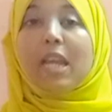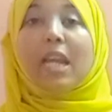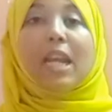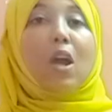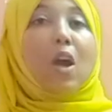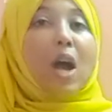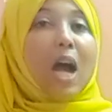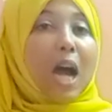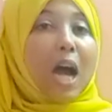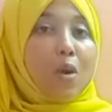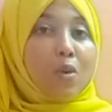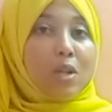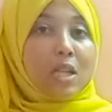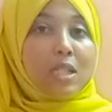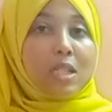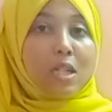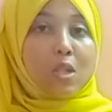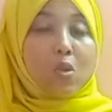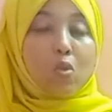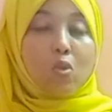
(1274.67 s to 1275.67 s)
Now, how does
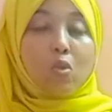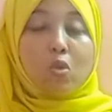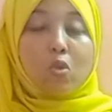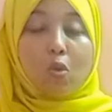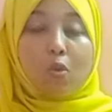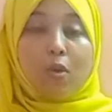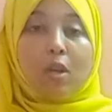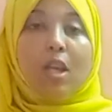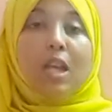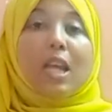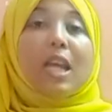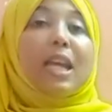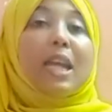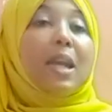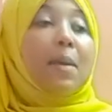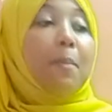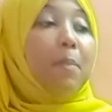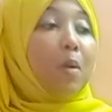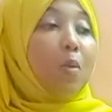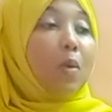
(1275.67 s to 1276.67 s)
it do so?
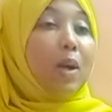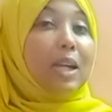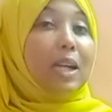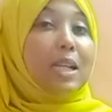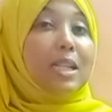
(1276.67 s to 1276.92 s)
Number one